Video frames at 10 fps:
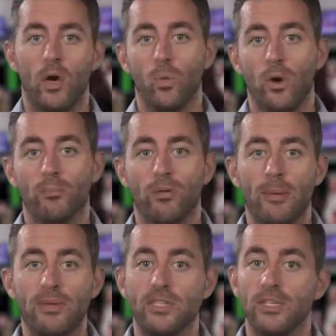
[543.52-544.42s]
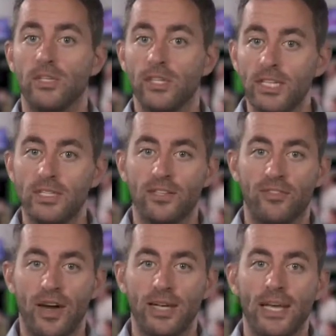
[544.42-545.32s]
One parameter you need to
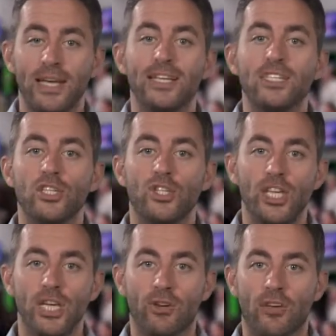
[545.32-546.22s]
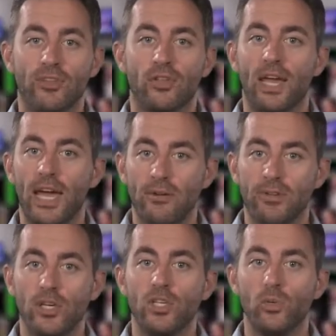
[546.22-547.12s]
define is the geographical
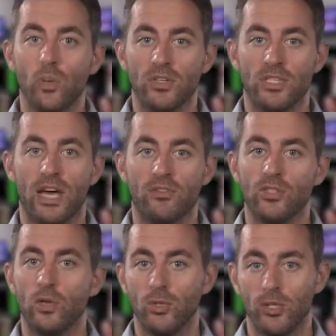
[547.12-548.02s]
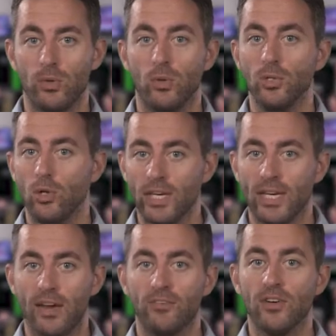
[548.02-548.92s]
area you want to have SocioMole looking
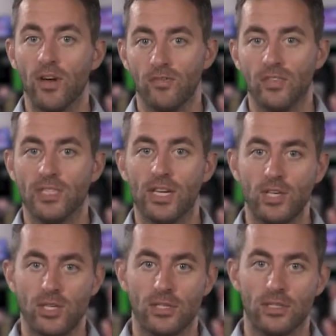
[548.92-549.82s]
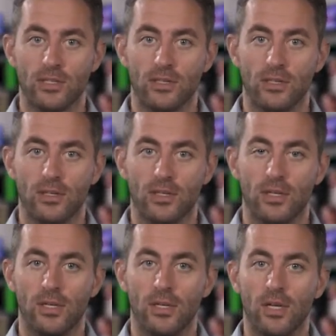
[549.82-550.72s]
at for conversations.
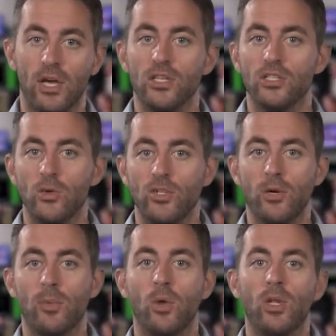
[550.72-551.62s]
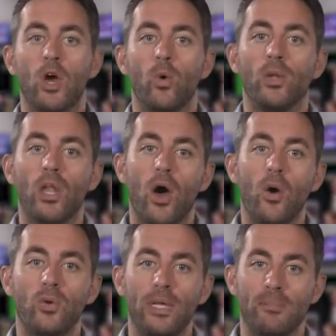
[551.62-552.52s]
SocioMole will
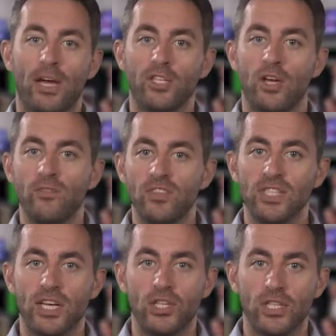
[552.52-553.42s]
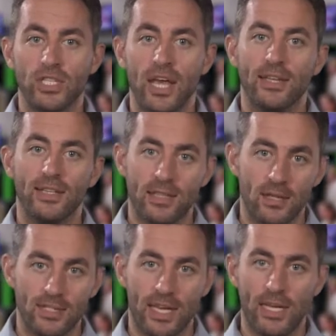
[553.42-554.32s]
only match conversations that are
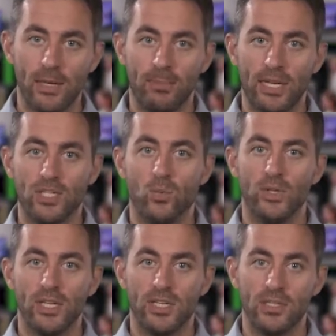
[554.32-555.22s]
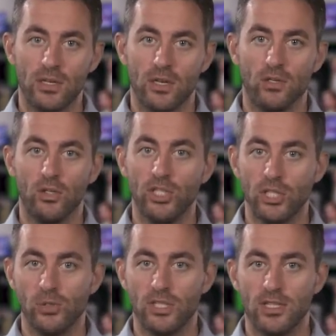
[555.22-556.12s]
taking place within a circle
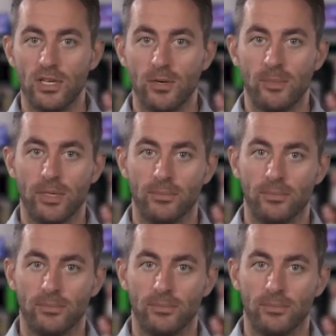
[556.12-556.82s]
you determine.